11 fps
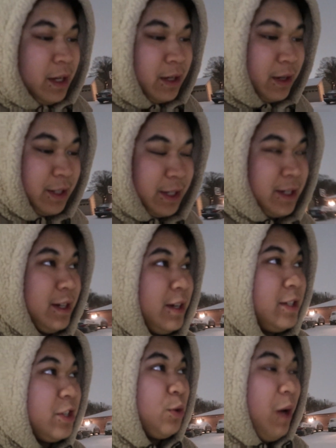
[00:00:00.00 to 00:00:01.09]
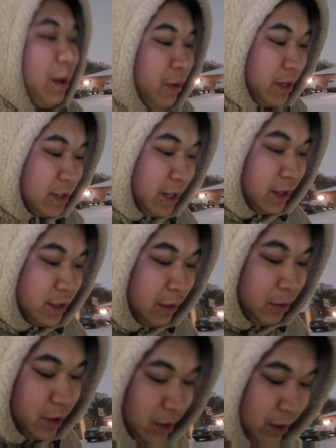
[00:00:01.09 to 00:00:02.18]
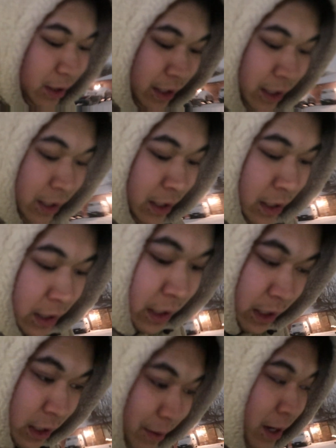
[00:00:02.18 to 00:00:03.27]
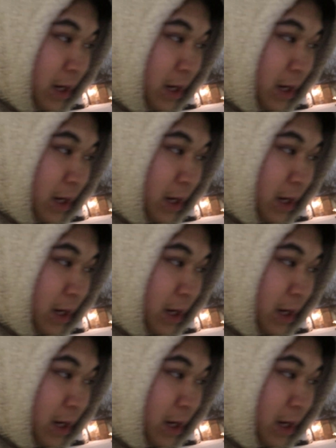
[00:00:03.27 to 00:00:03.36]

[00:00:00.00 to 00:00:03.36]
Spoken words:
Cause he's a Chihuahua. He's like a summer dog. Come